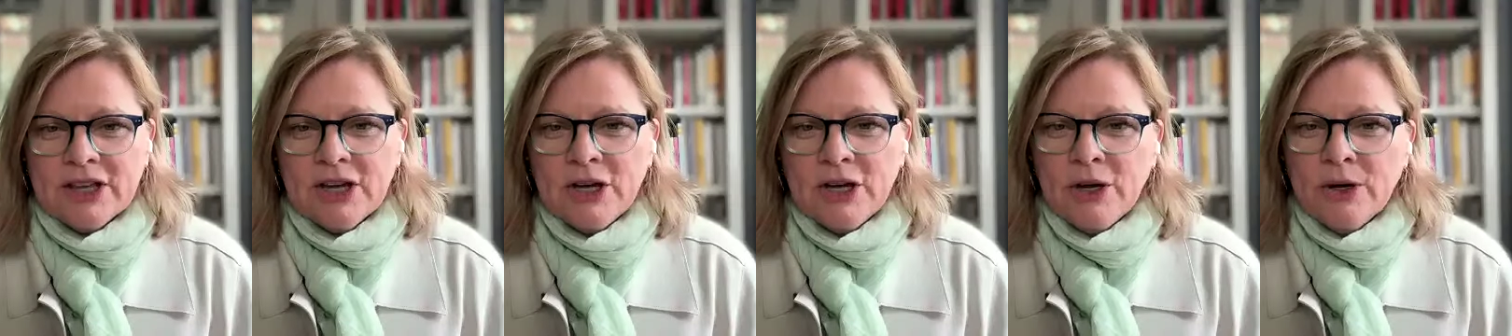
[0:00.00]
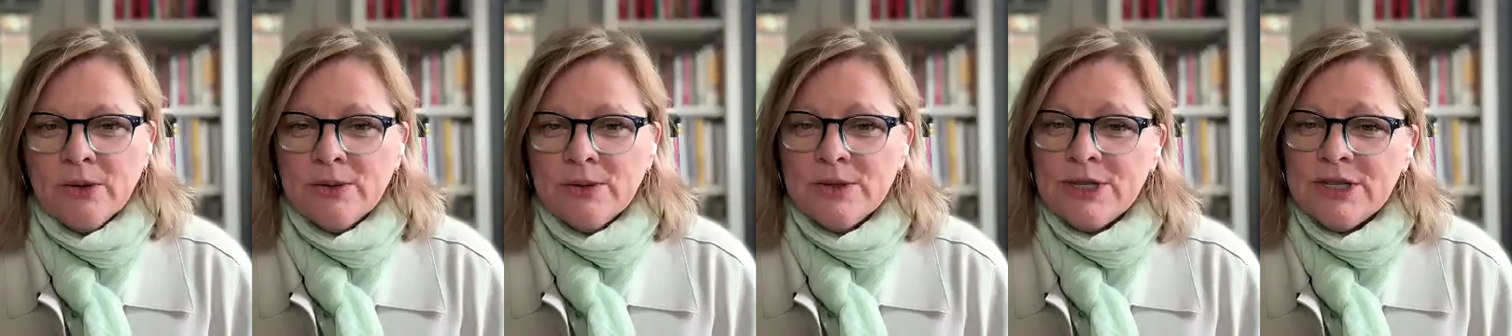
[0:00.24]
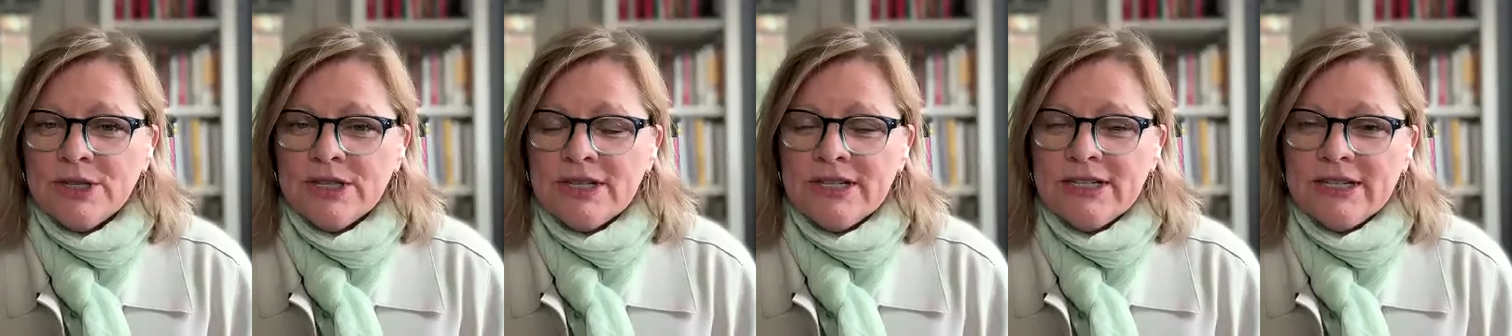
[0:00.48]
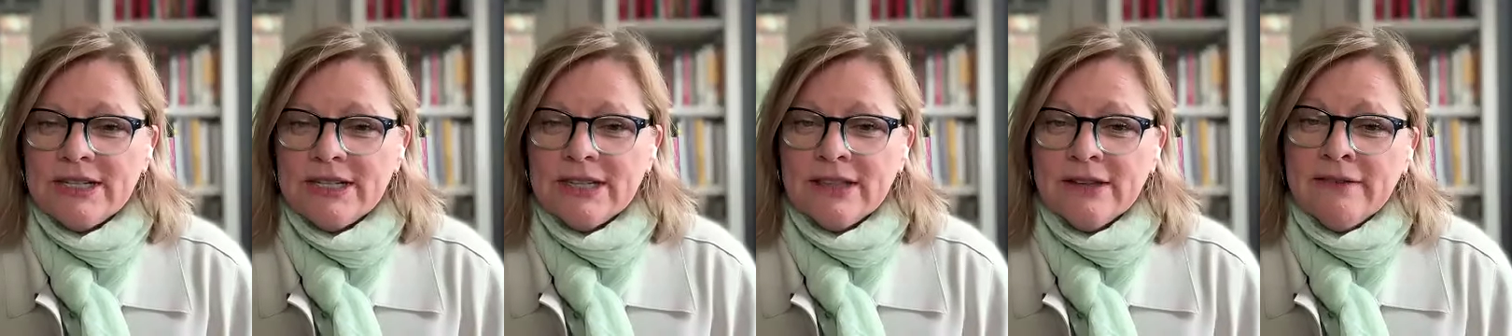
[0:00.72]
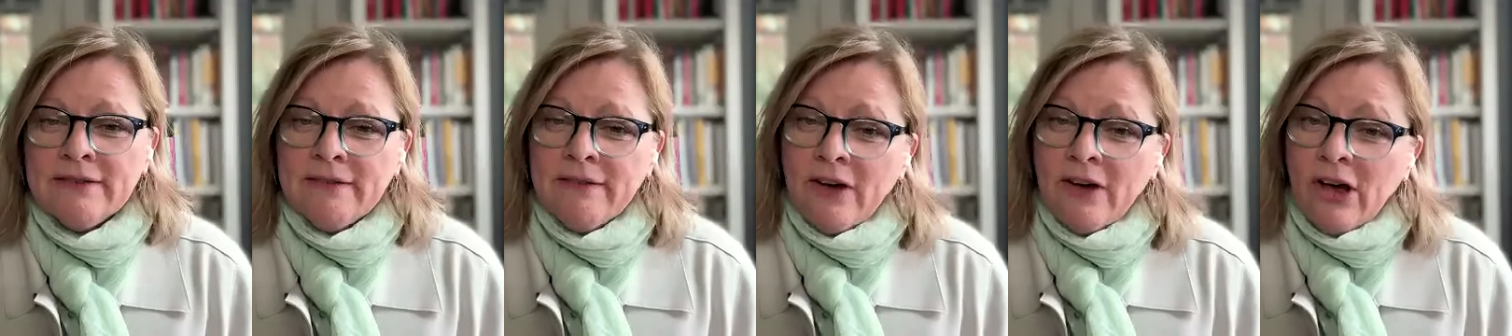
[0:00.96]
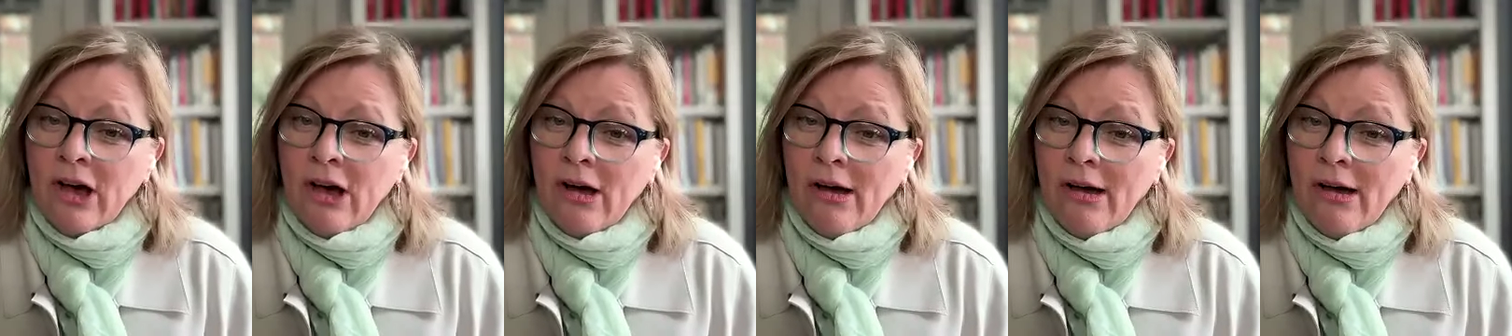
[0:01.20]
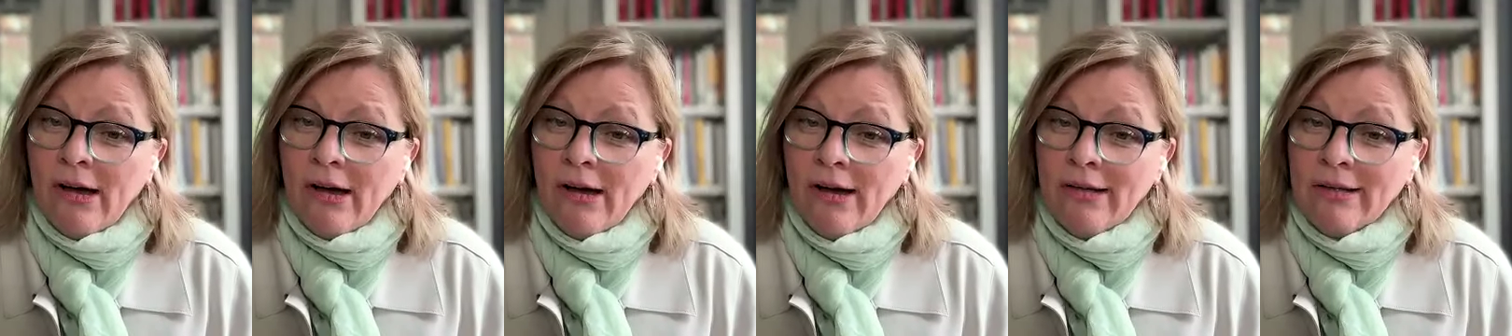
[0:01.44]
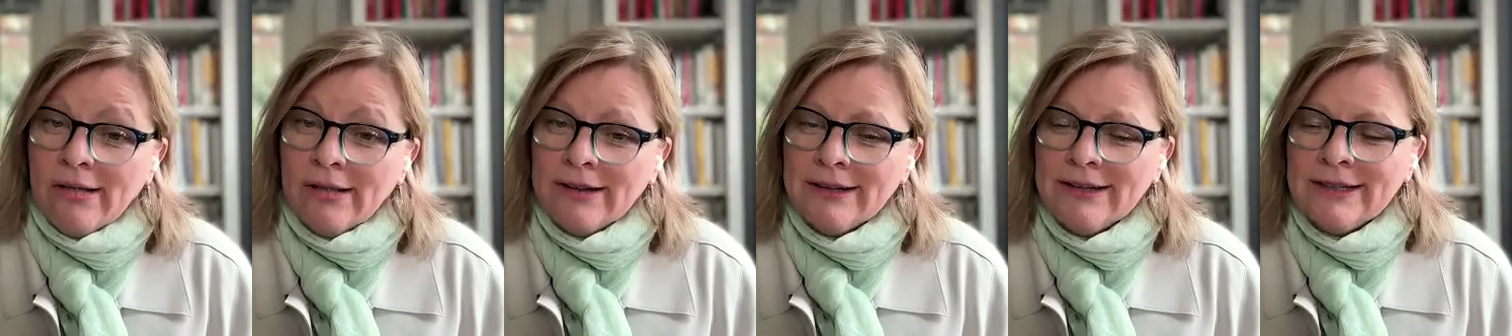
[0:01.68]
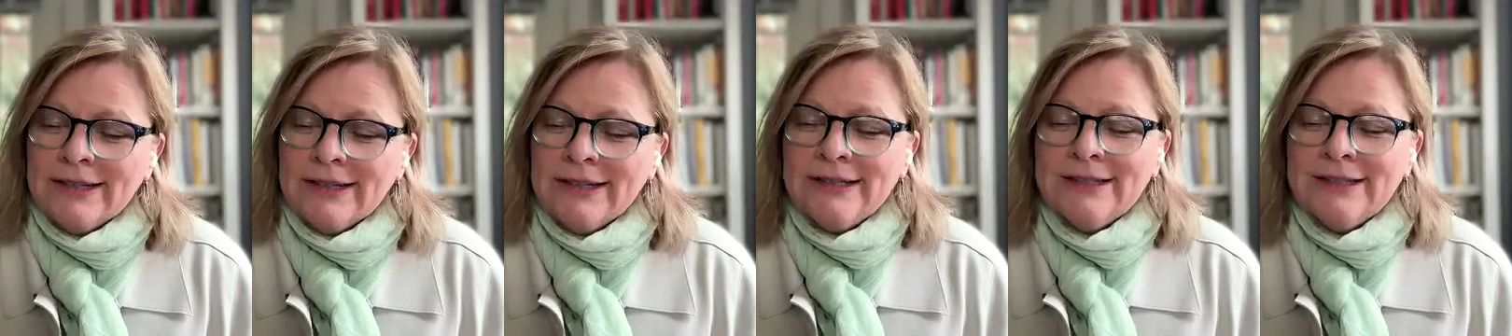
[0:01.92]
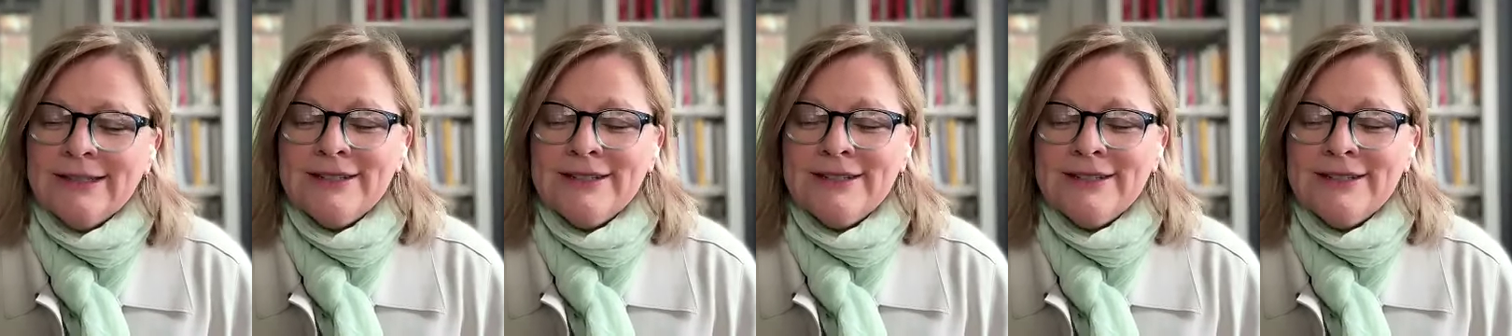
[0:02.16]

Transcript: on the coast in the fall.